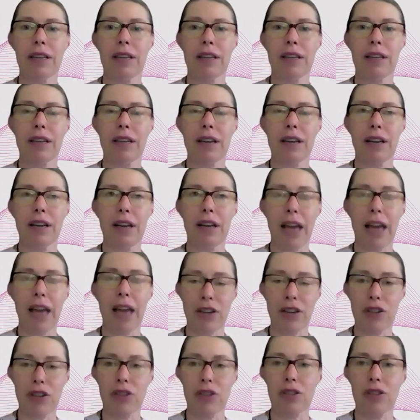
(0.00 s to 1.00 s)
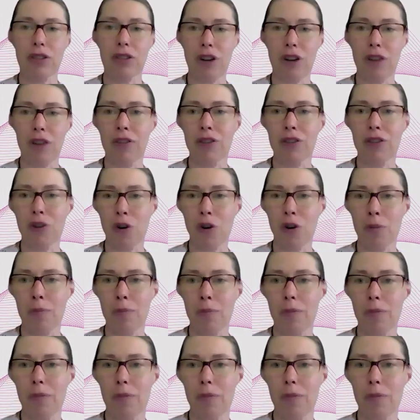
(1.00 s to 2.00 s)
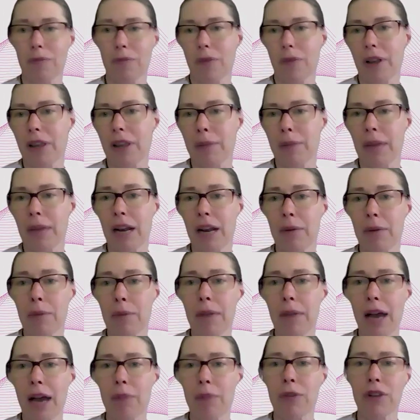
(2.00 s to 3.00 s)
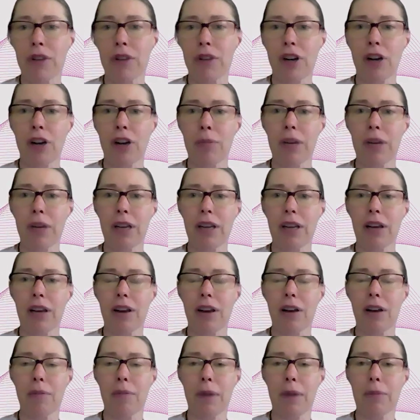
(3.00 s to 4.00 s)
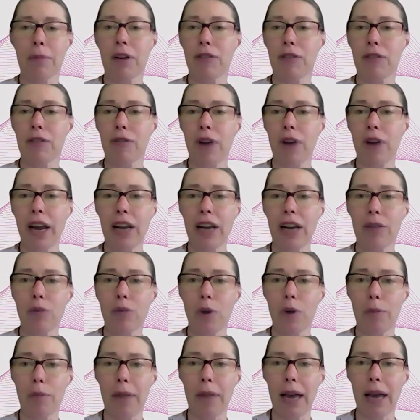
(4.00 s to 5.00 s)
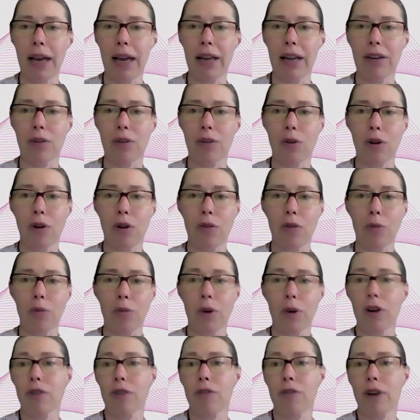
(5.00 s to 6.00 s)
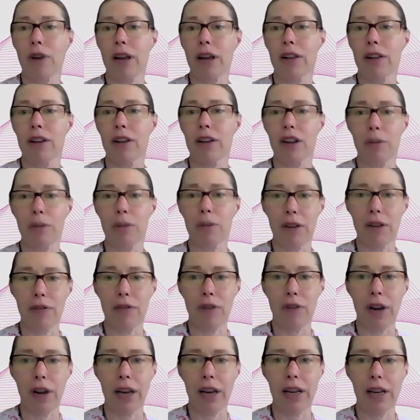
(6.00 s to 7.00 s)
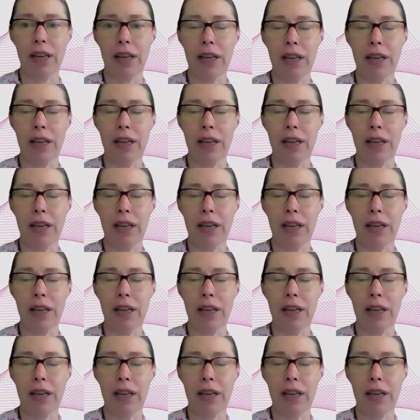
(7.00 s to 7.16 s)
anxious, nervous, or they may not be mad, but they're going to be maybe afraid if we're mad, or if we're afraid, they're going to be afraid.